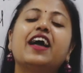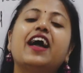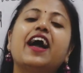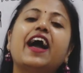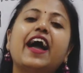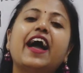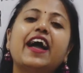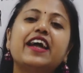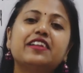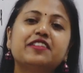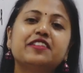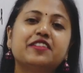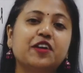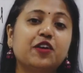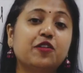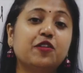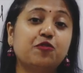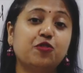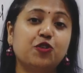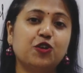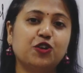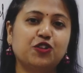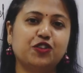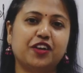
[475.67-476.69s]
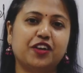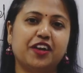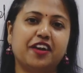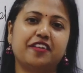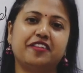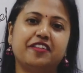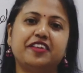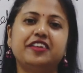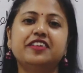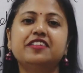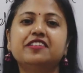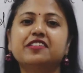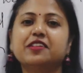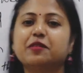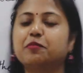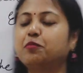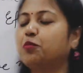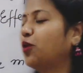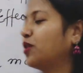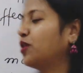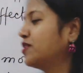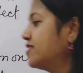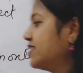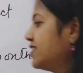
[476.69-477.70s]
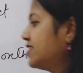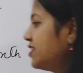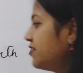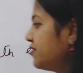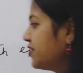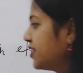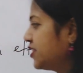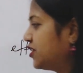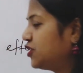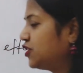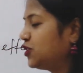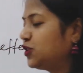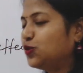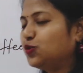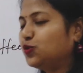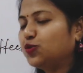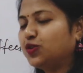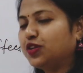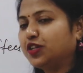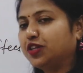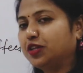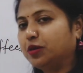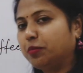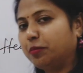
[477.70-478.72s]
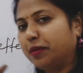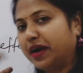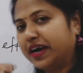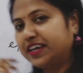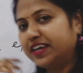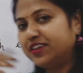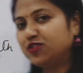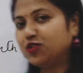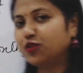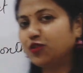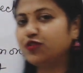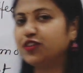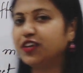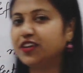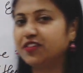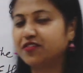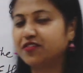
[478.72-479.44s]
and therefore there is a positive attitude in the minds of the